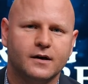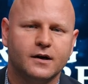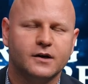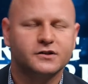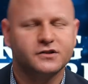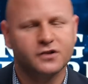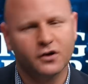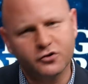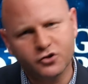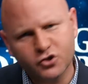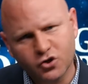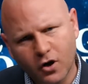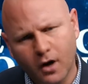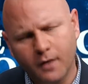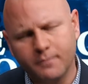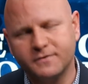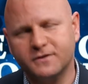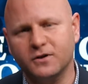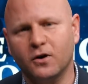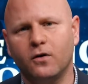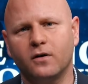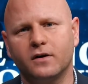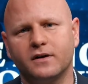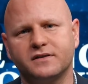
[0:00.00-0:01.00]
So Trump
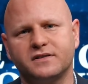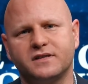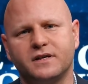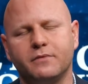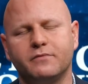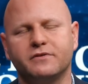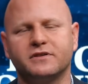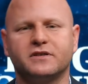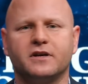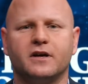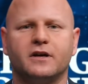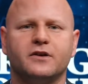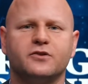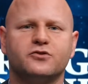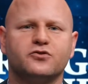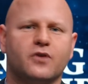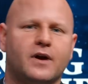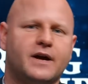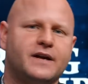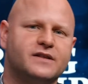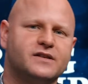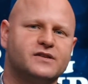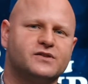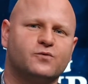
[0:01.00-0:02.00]
told us he was going to
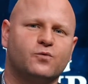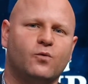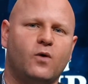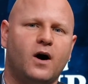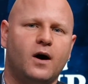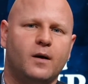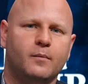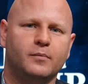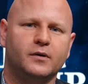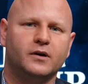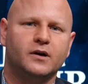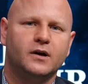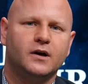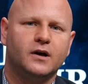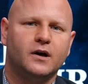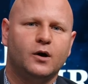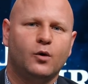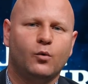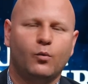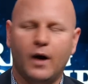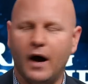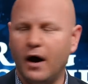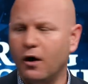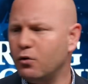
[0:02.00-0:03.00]
drain the swamp.
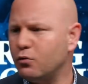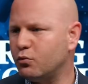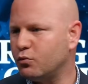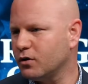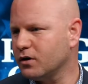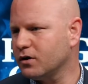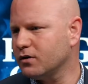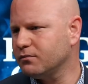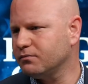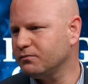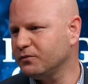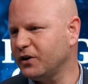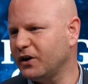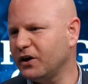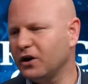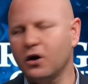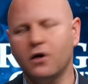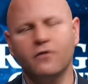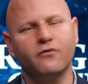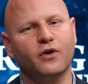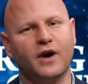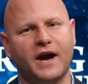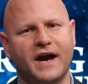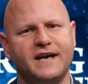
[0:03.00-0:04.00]
Well, we're a little
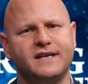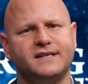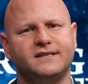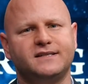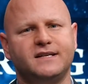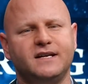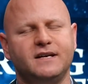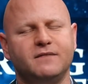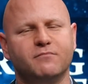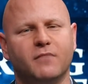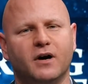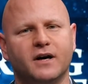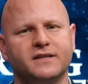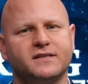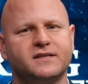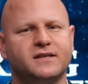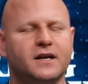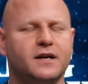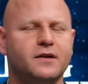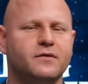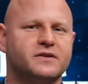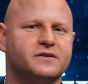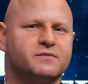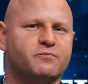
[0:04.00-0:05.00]
over eighteen months
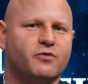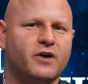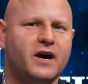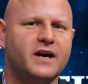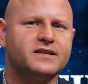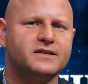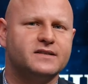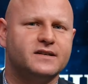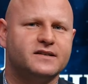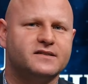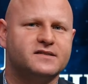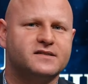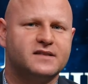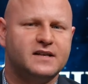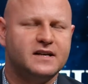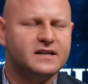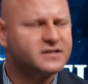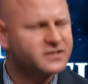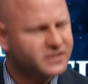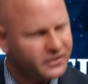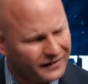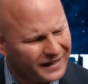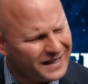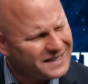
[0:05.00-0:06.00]
into his presidency,
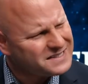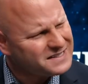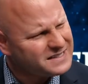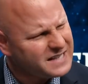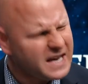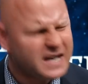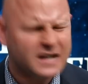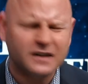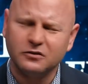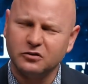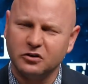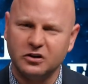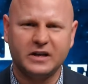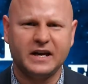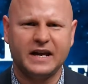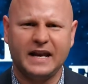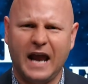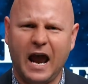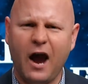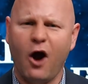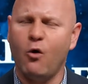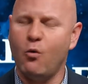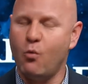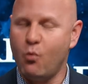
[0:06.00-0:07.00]
so let's take a look at
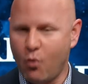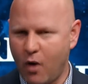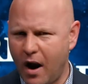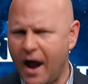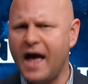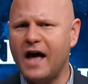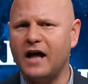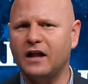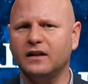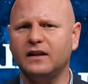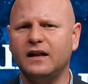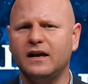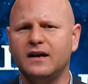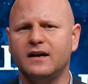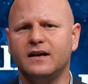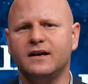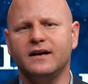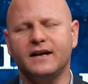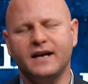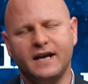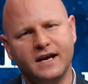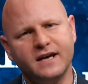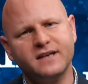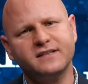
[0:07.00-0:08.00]
how well
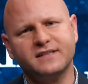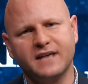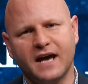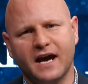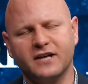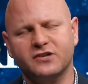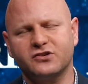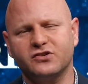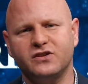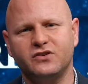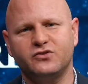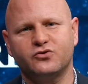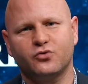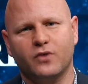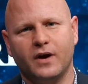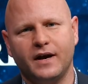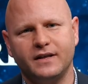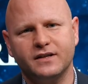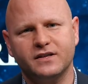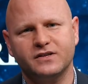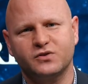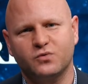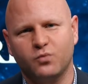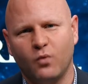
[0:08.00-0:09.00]
he has actually
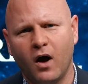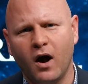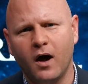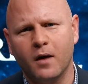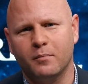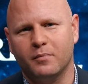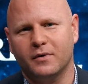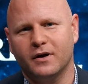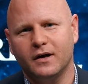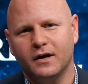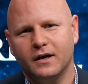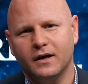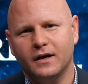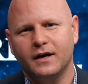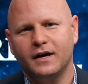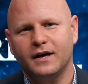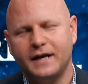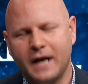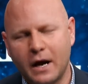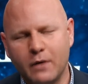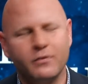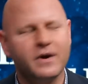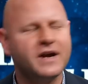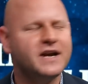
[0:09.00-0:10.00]
drained the swamp.
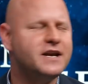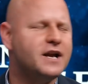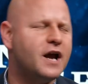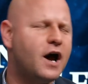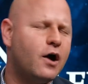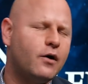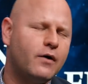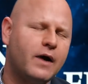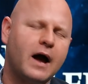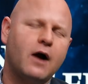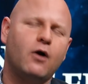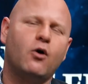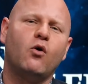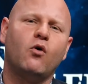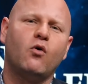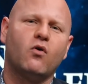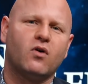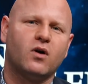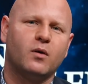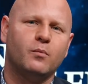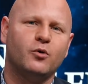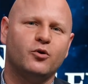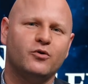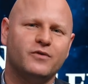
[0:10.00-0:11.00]
Now, we know how
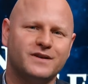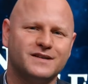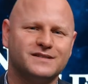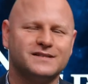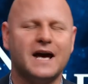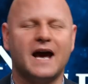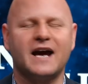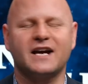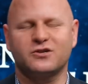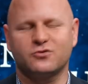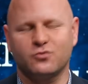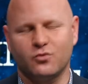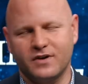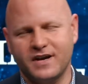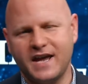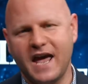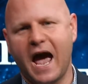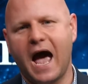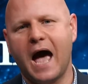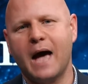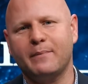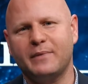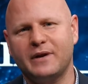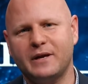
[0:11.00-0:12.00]
horrible his actual
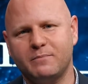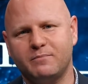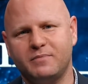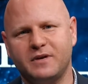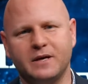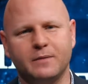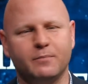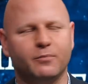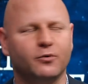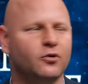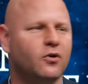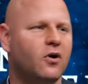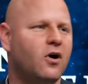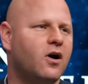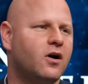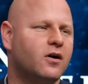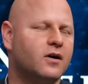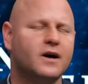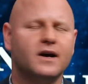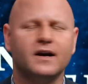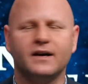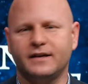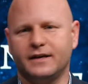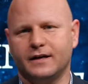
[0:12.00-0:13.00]
cabinet people are.
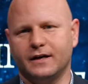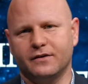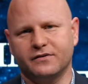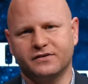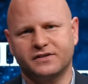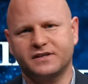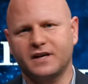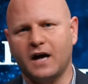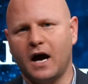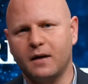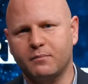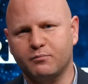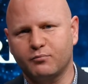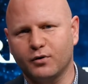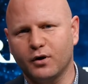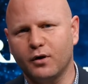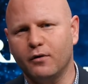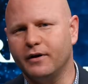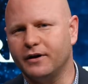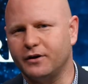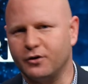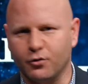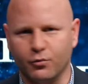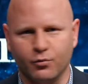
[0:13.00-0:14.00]
You know, Scott
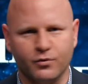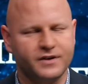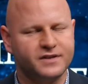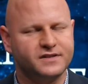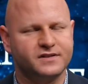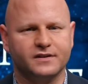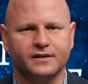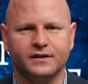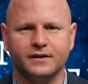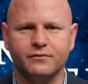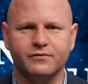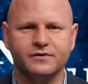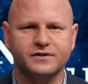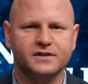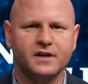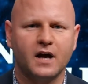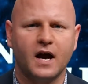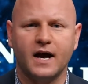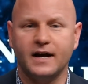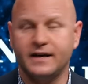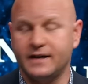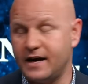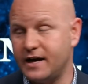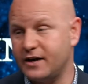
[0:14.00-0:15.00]
Pruitt, who recently
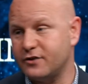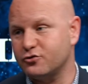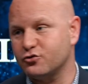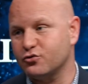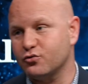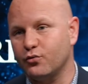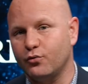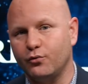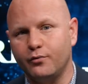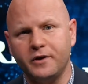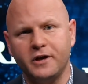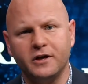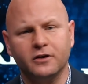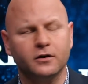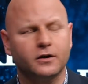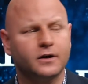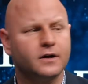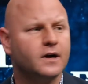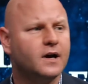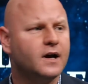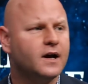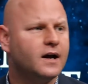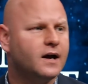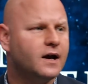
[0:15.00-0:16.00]
resigned, Andrew
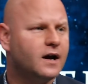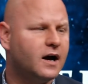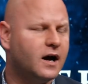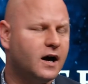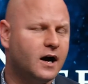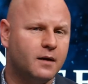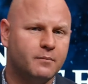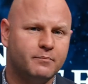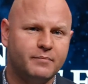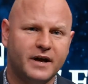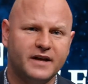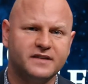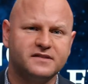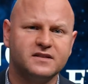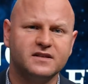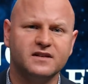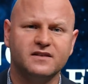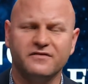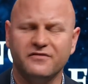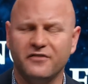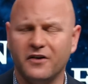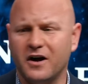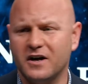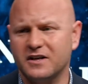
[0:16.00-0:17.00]
Wheeler, uh, Betsy
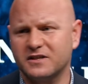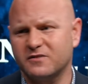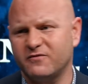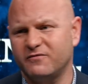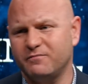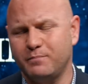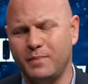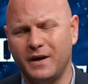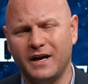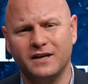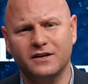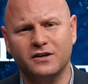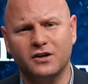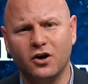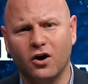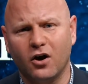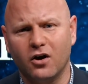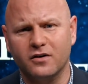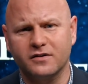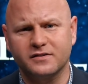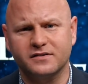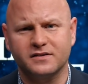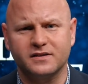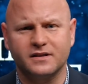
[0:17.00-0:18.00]
DeVos, Ben
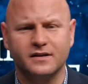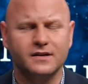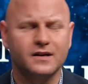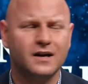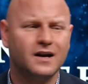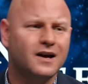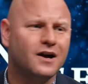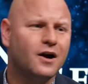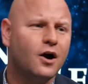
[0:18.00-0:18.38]
Carson,